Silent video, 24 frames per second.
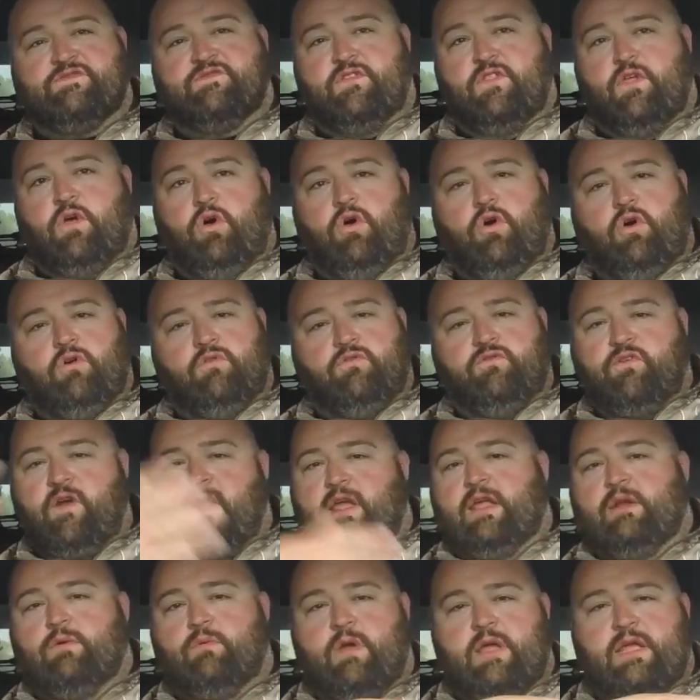for the whole
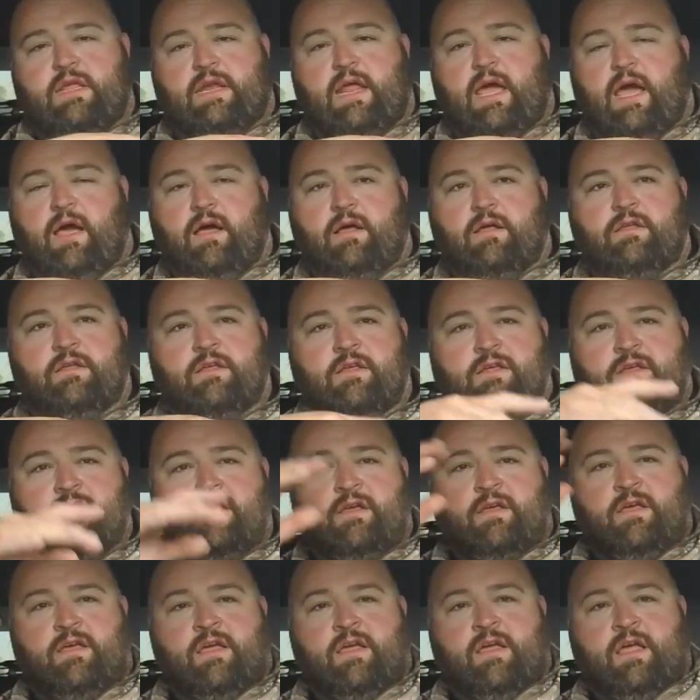freaking week now
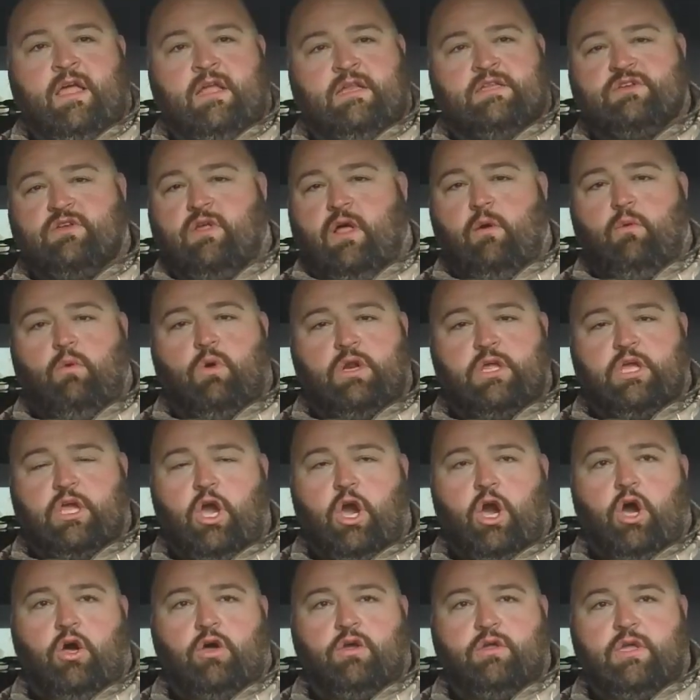until I want to
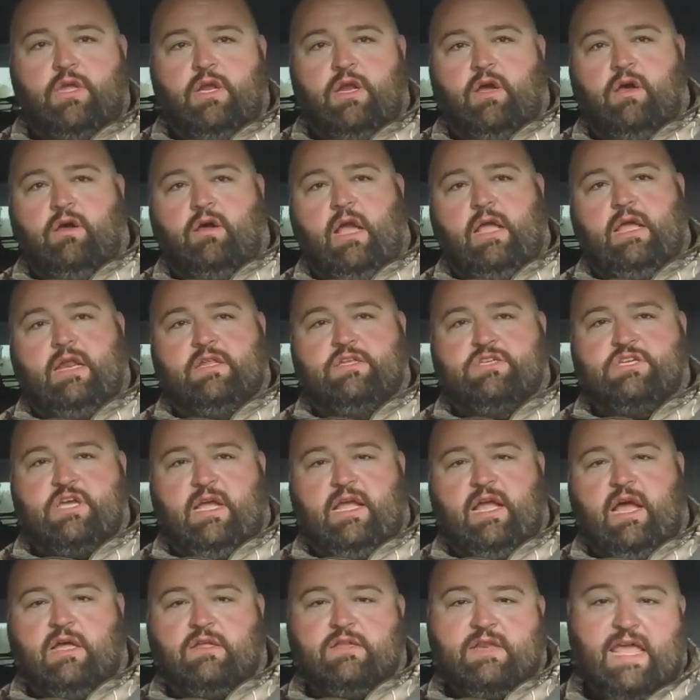go. You know, I got to check
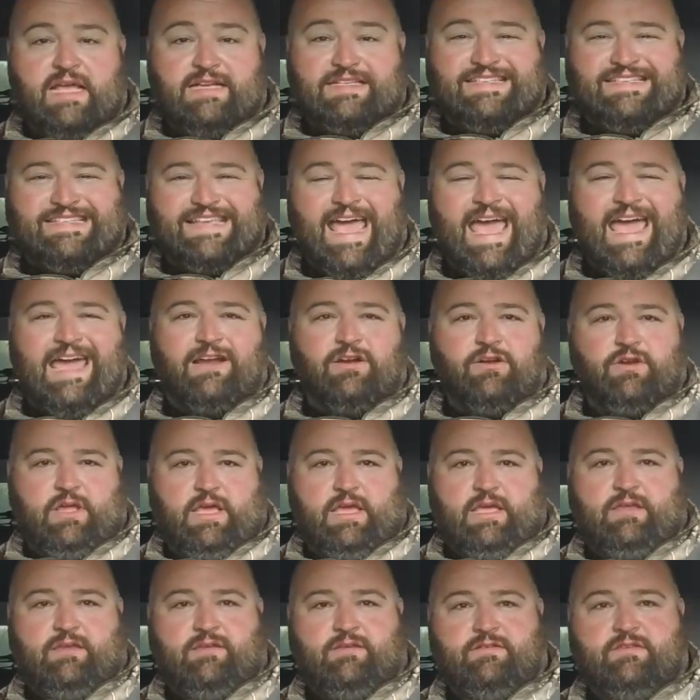out next
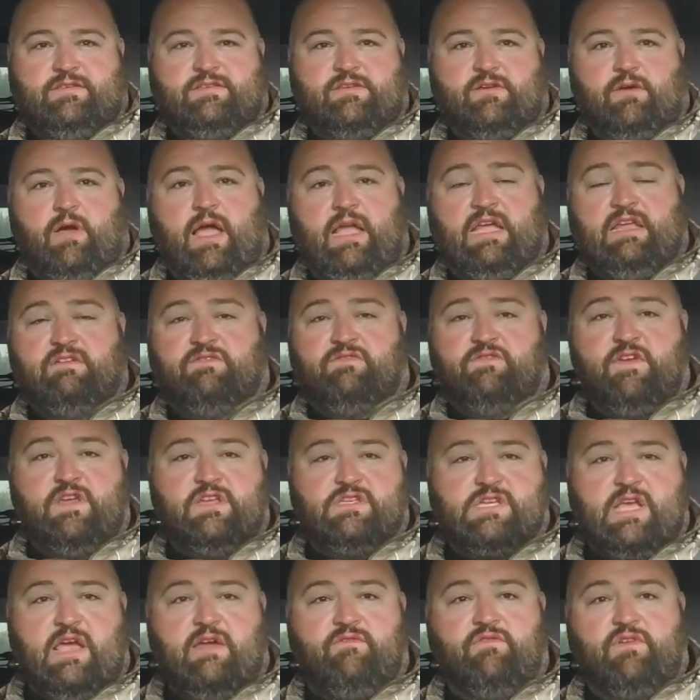Saturday, so I can
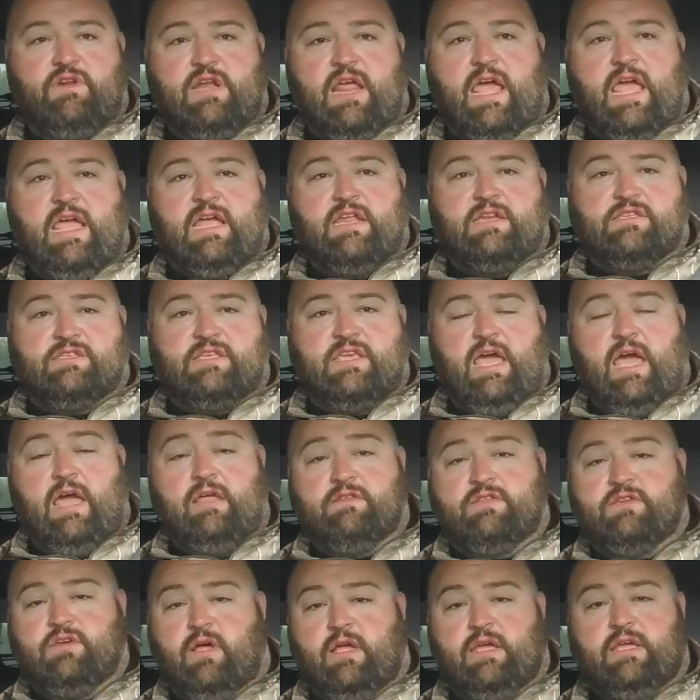fish every day and just catch
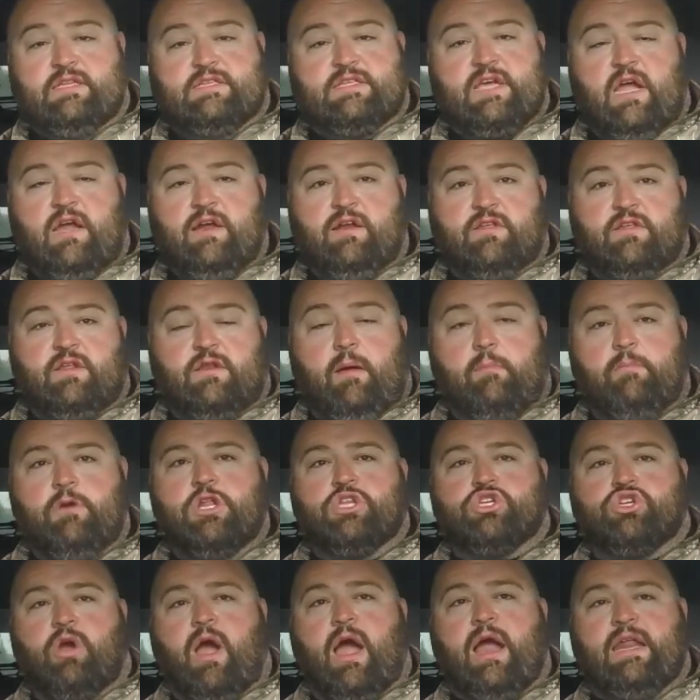until I get tired of it. I'm going
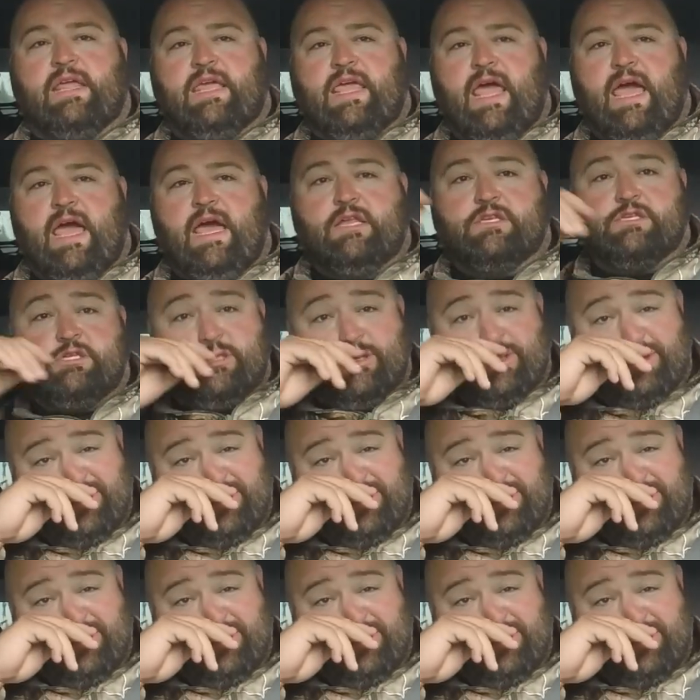to try to catch.